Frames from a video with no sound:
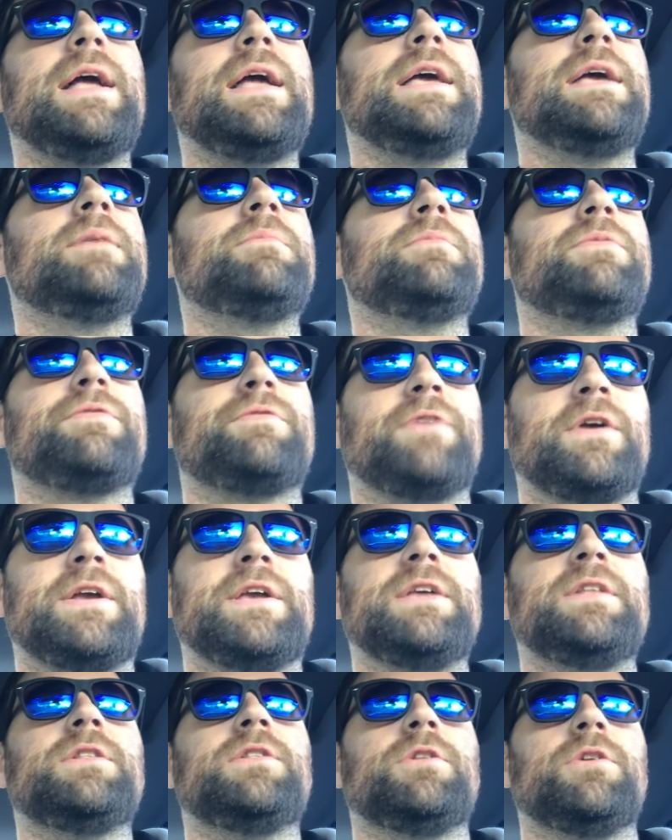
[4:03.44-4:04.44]
am
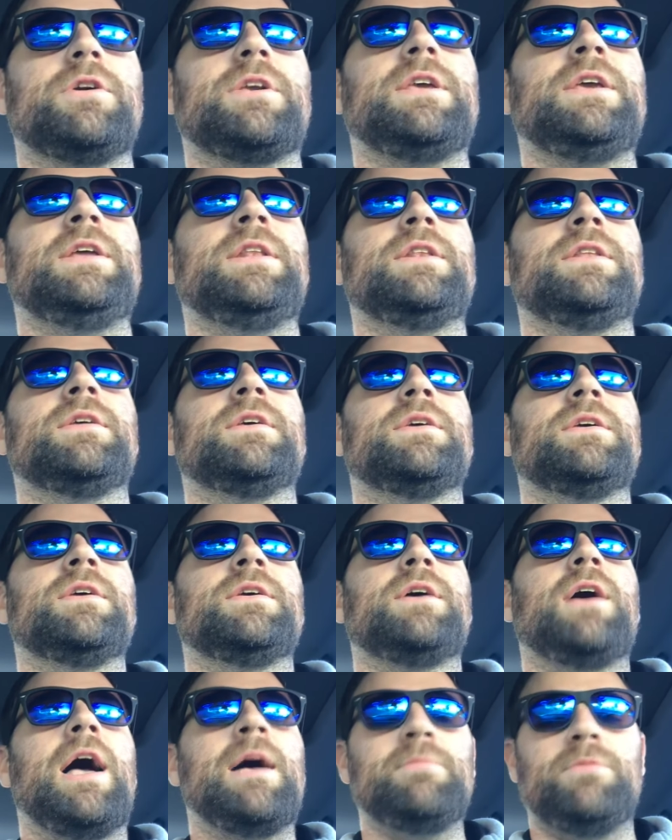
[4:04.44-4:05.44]
freaking looking.
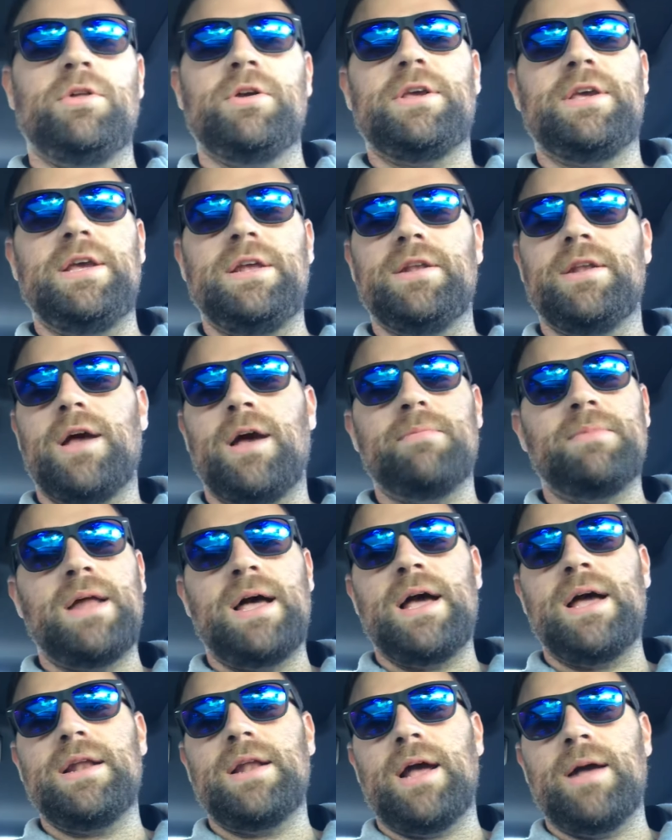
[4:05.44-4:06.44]
I'm looking. I'm
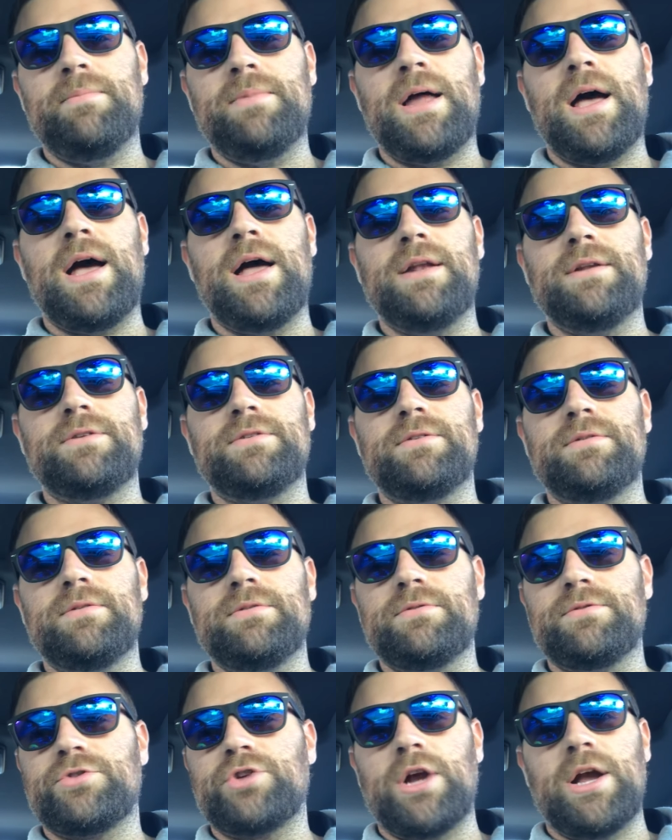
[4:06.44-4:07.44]
not. I'm not
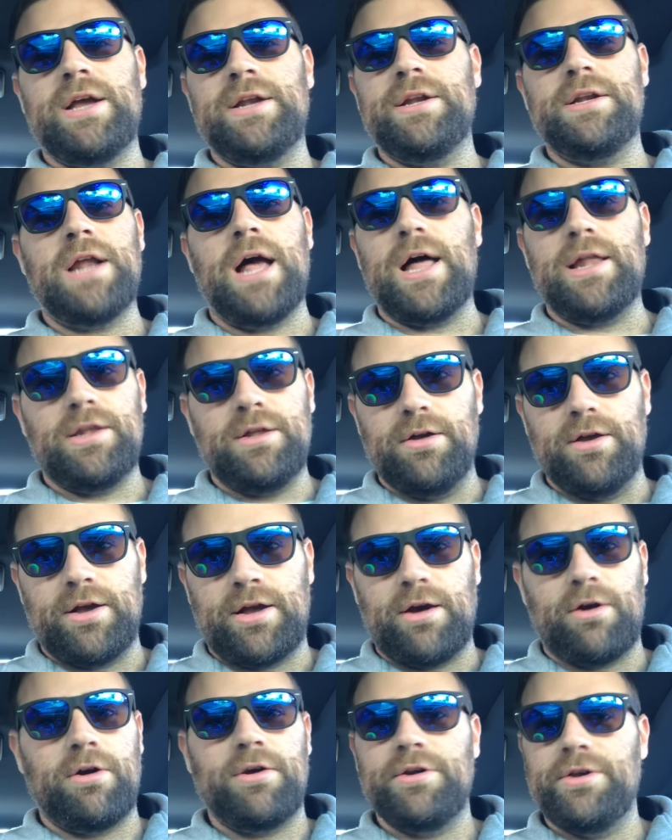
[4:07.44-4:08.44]
trying to not
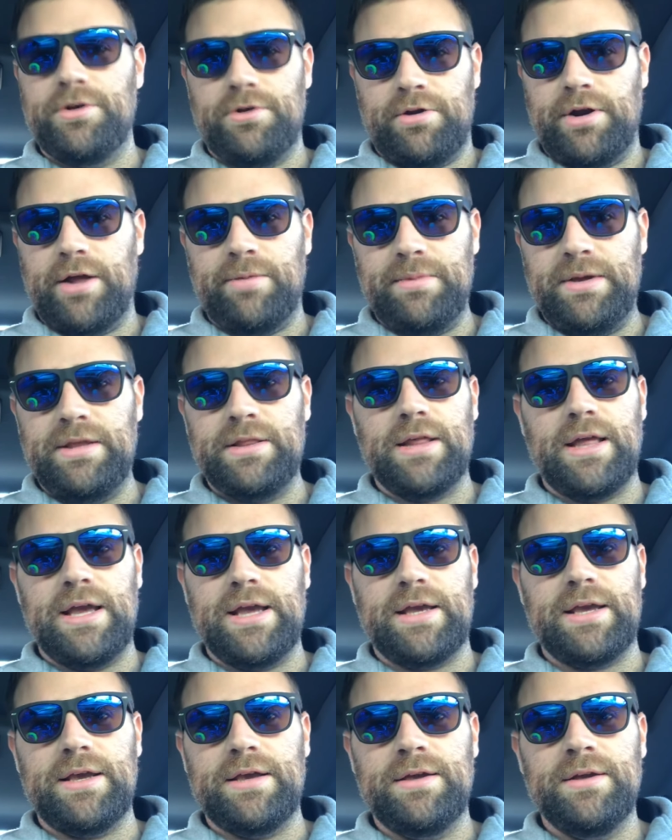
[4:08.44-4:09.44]
look, or you know what I mean,
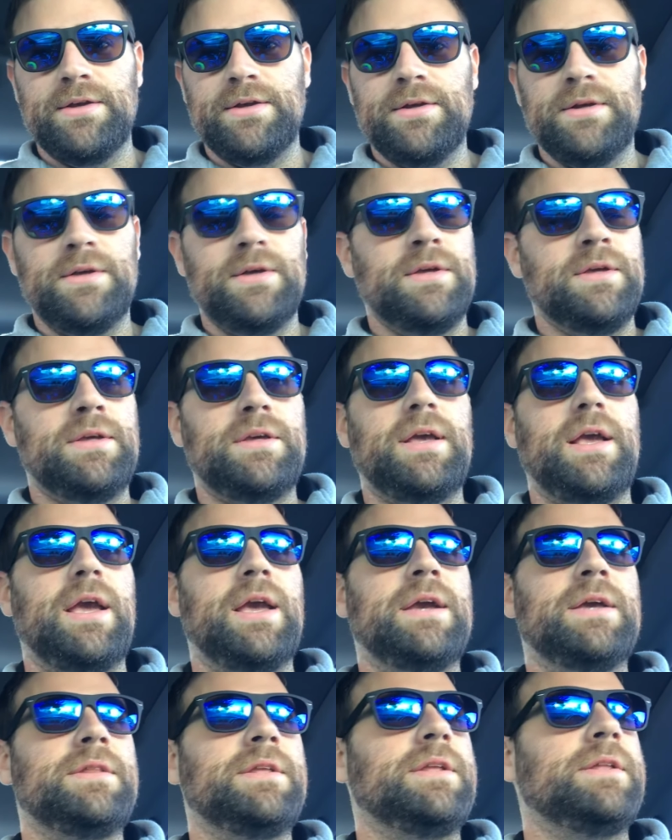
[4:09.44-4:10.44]
like.
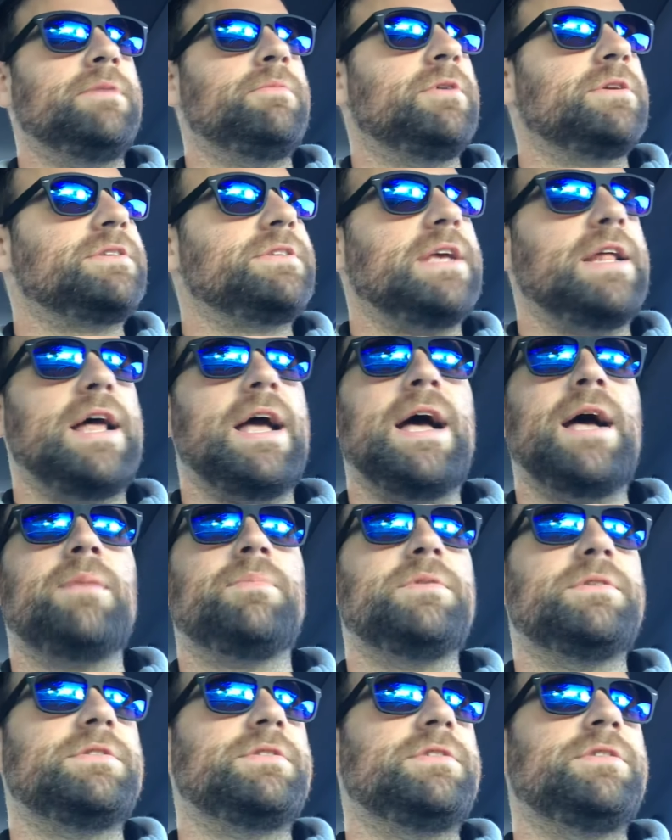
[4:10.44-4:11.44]
And then once that
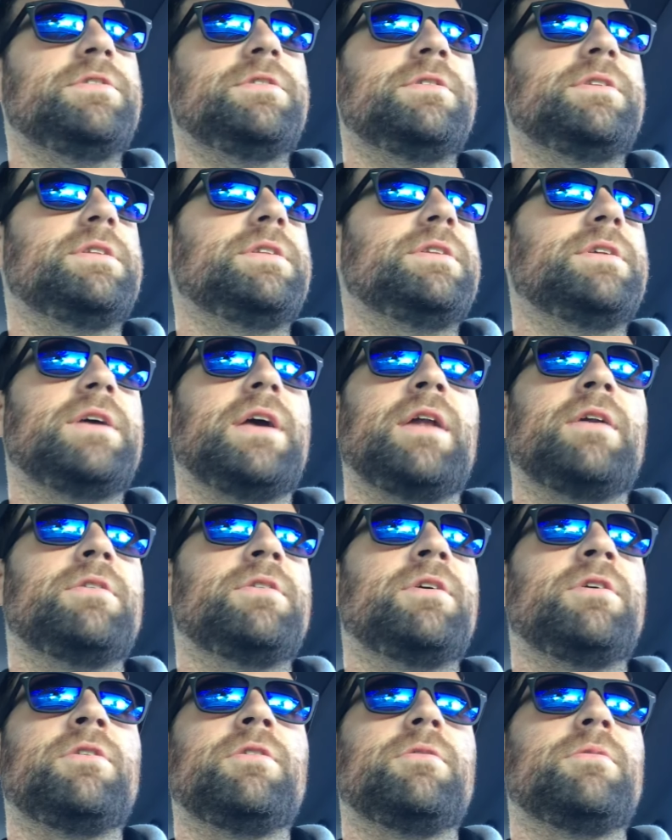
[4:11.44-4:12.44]
happens, dude, and I
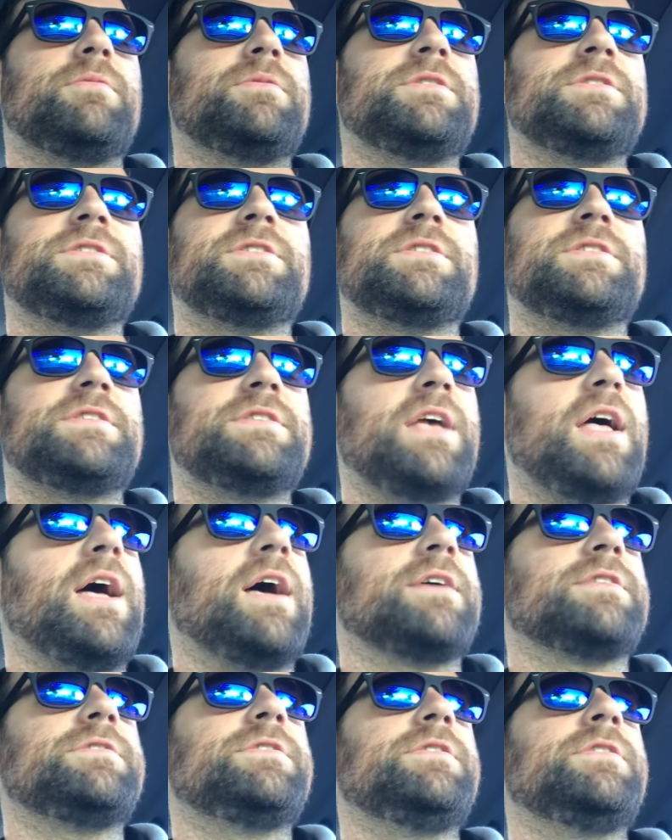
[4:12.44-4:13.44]
don't know, just
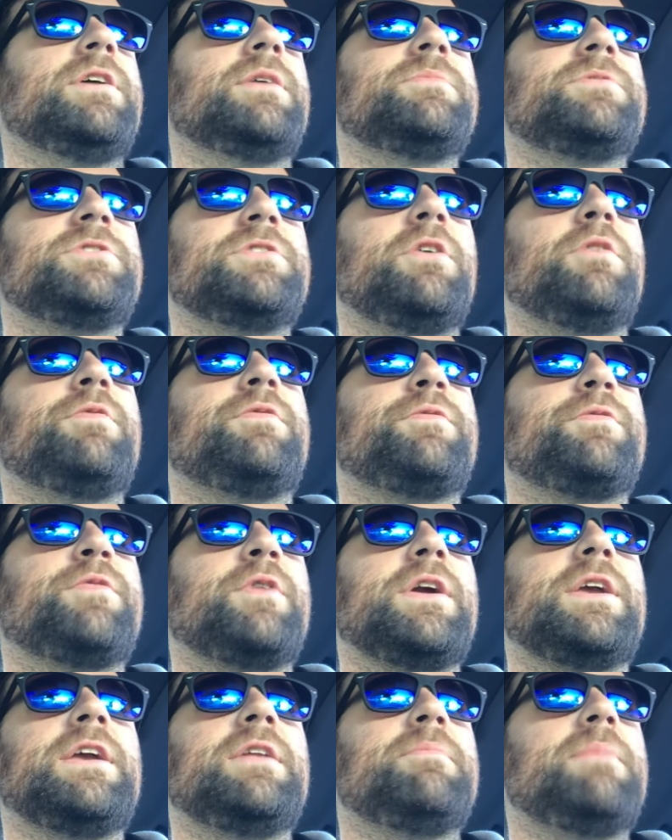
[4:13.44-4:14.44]
sucks, dude. I'm so
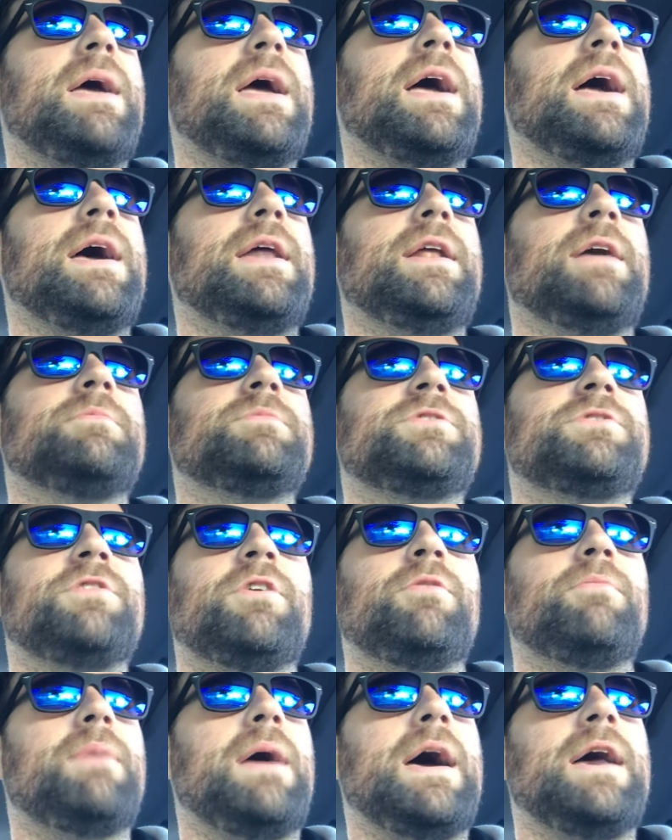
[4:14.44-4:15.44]
freaking mad. I'm
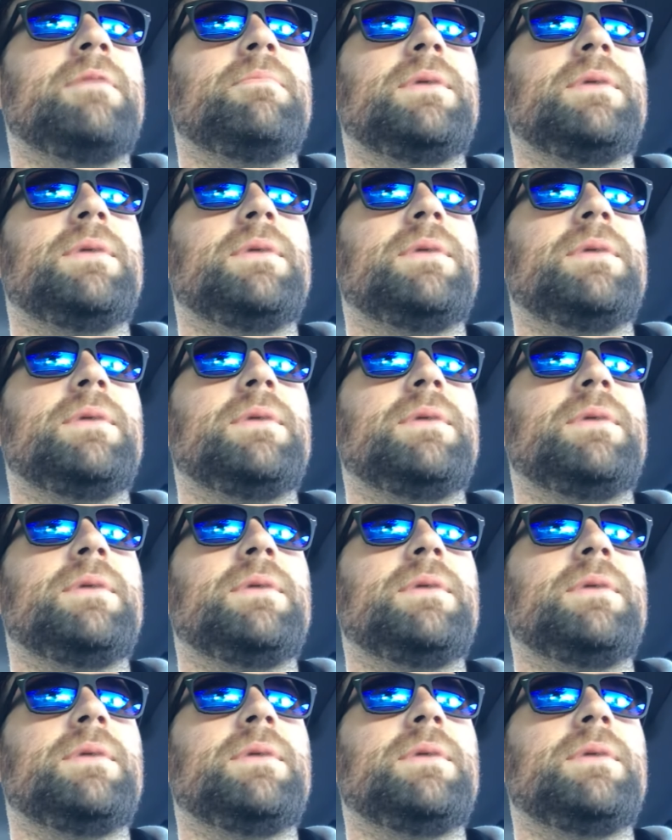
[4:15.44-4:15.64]
so mad at